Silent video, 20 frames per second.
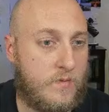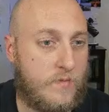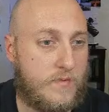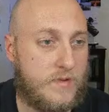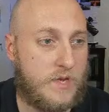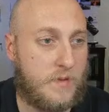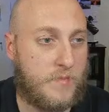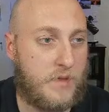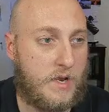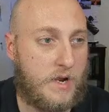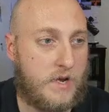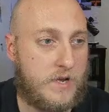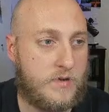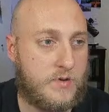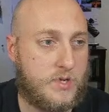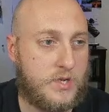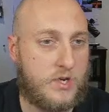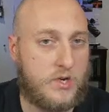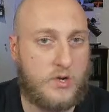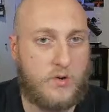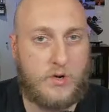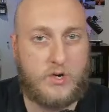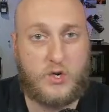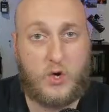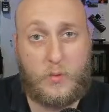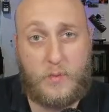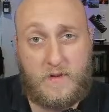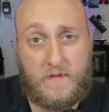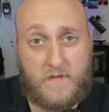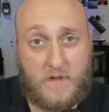something I used to do,
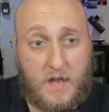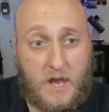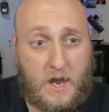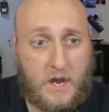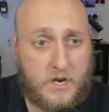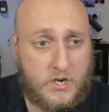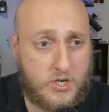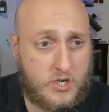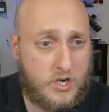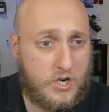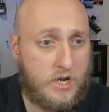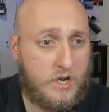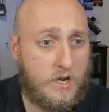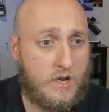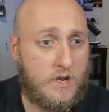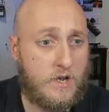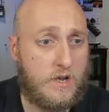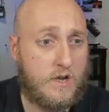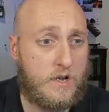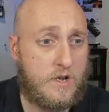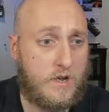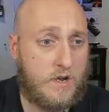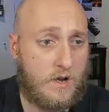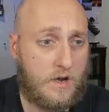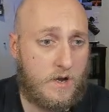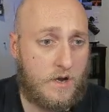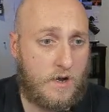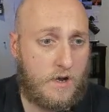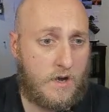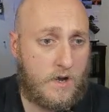Adobe Flash.
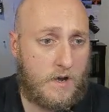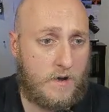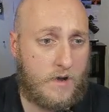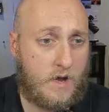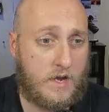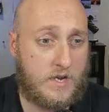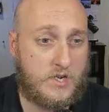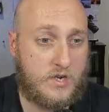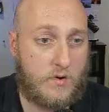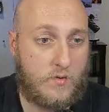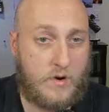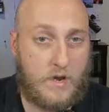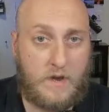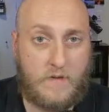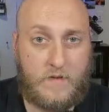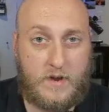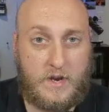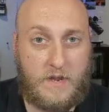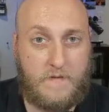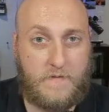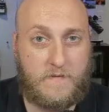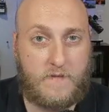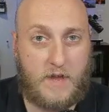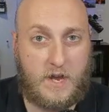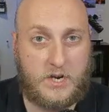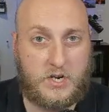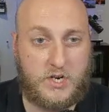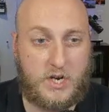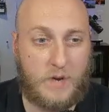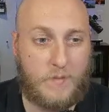I don't have any
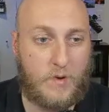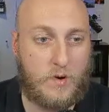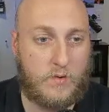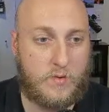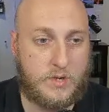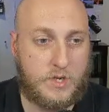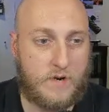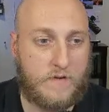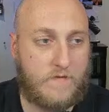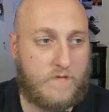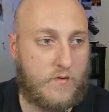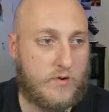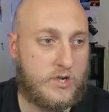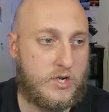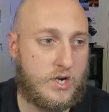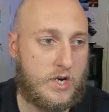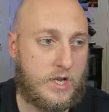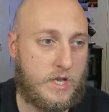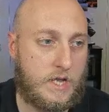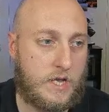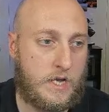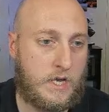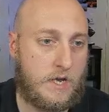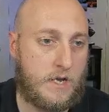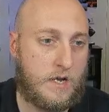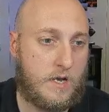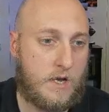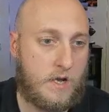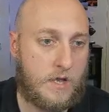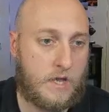Flash demos,
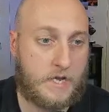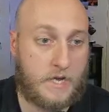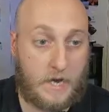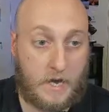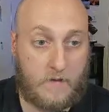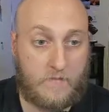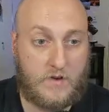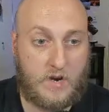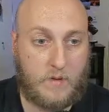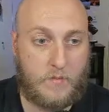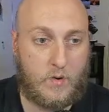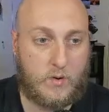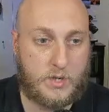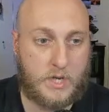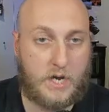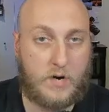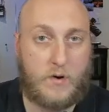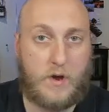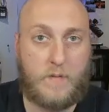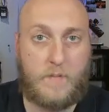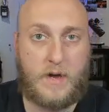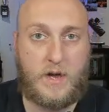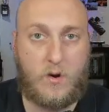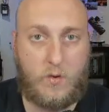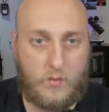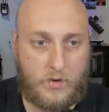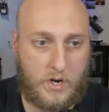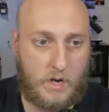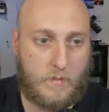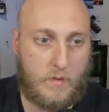unfortunately. Like, I have demos. I don't have my
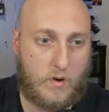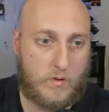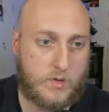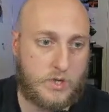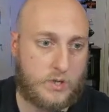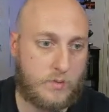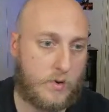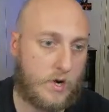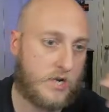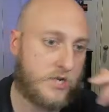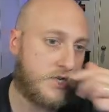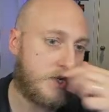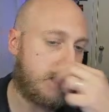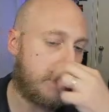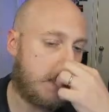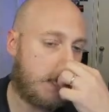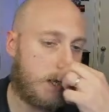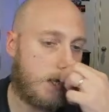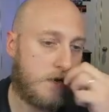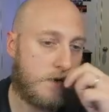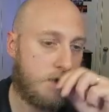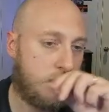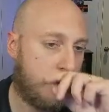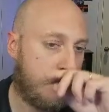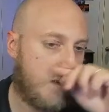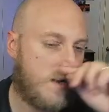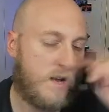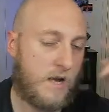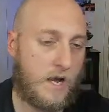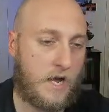own demos, is what I should say.
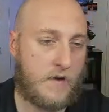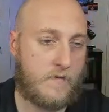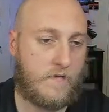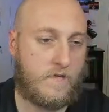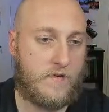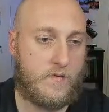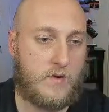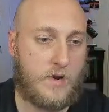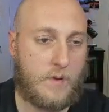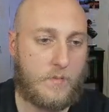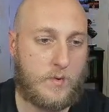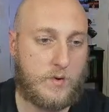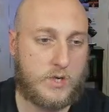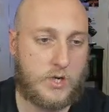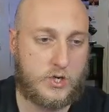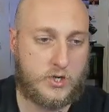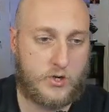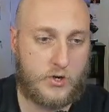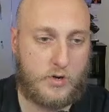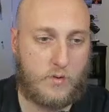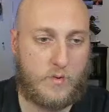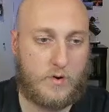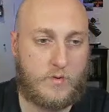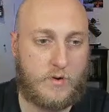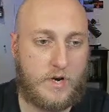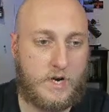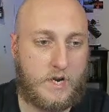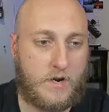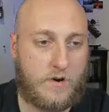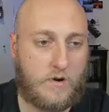I have a few demos. I'll show you one
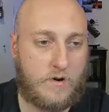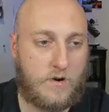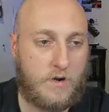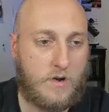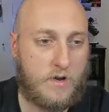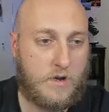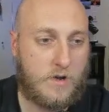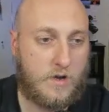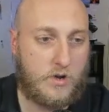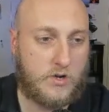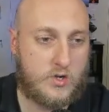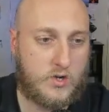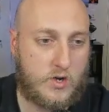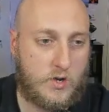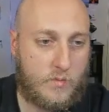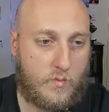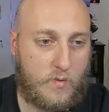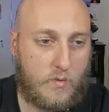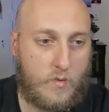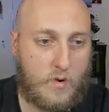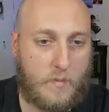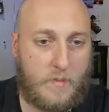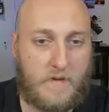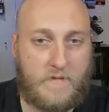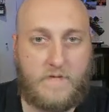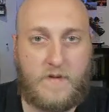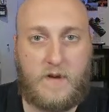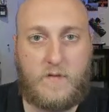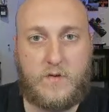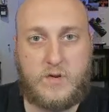right here. I'll show you one of my
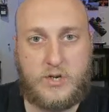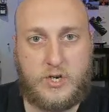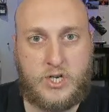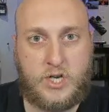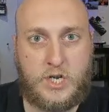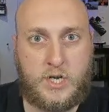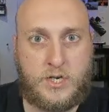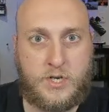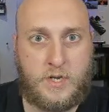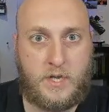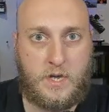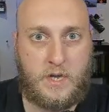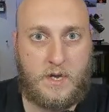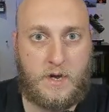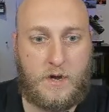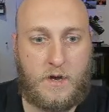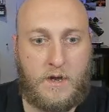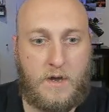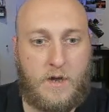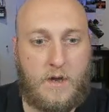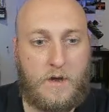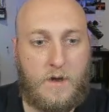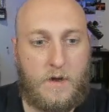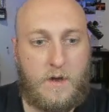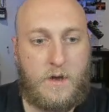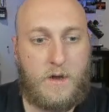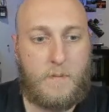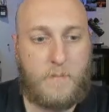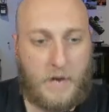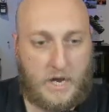favorites, which is the
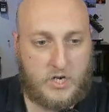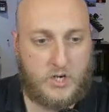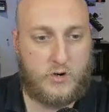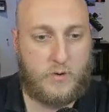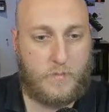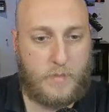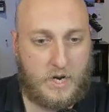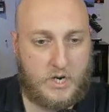badger